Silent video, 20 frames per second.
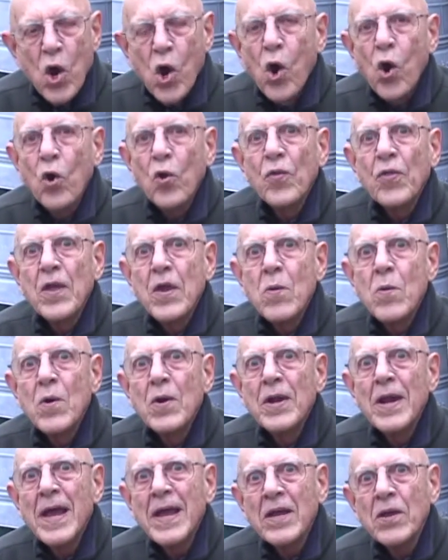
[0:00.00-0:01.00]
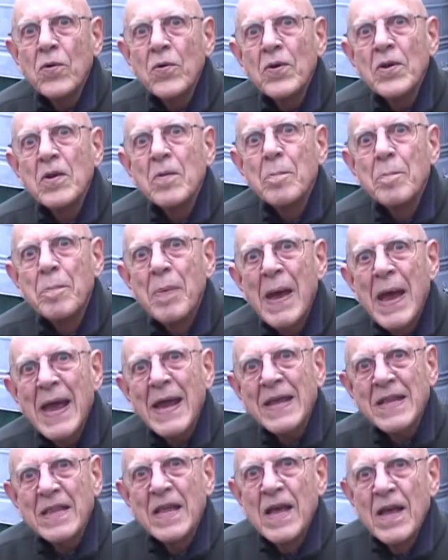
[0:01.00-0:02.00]
or they were not going to
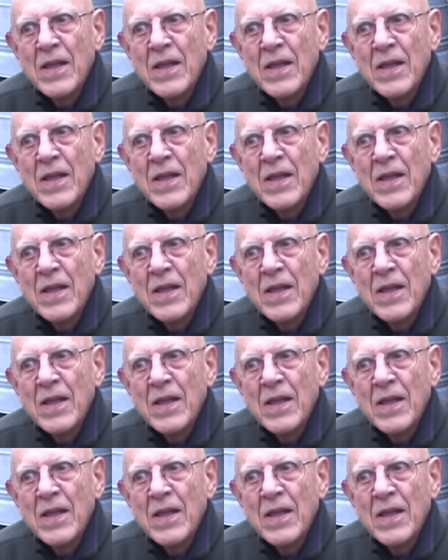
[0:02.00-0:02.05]
back